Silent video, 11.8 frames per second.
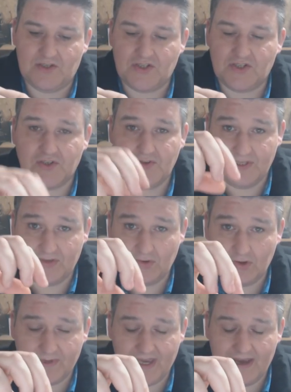Screw the
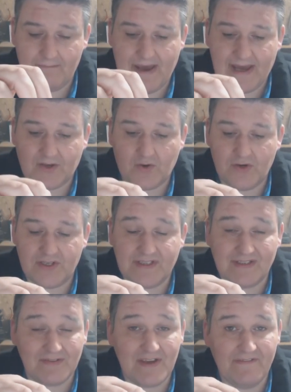top cap back
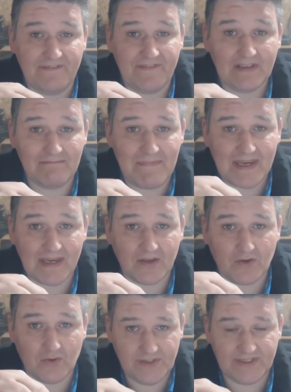on till you feel it
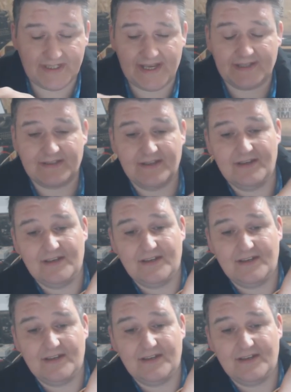making contact.